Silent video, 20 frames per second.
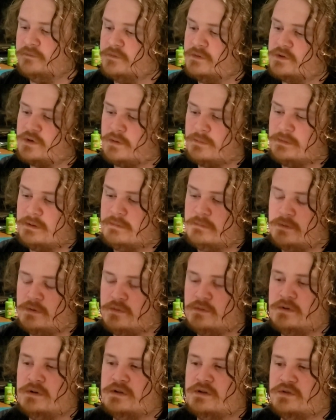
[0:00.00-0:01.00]
Charming
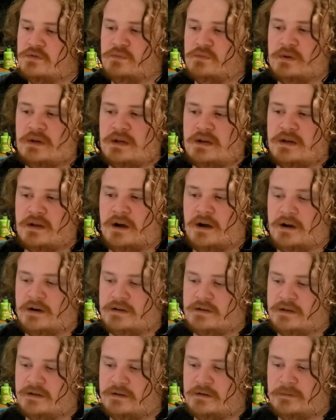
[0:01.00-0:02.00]
Mutant Sweet
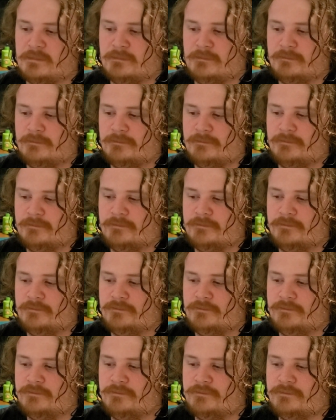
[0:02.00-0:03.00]
Cocktail.
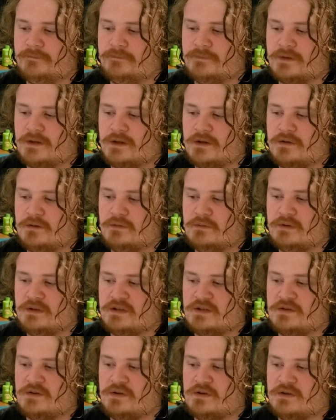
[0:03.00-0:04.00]

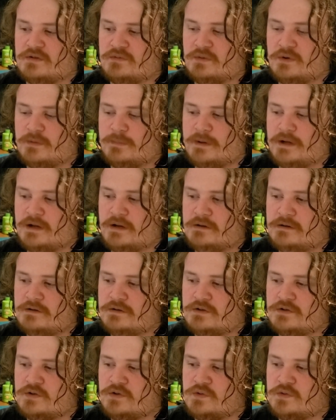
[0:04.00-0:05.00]
This unit is wrote upon.
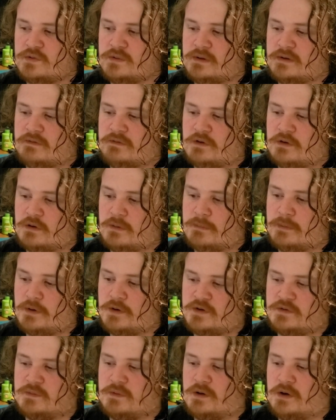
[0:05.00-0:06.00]
Choose one of your
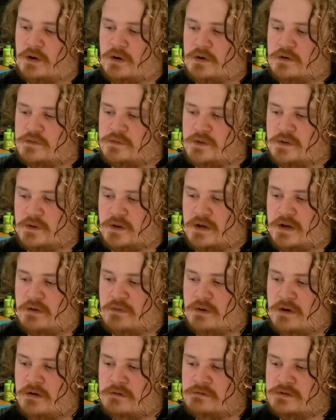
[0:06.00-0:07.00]
opponent's rear guards without any
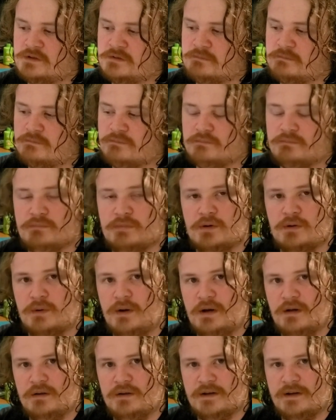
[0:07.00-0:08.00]
cradles. Put a
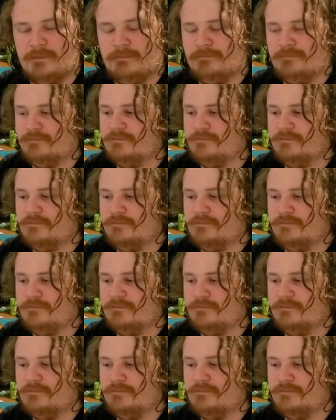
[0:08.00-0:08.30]
cradle on it.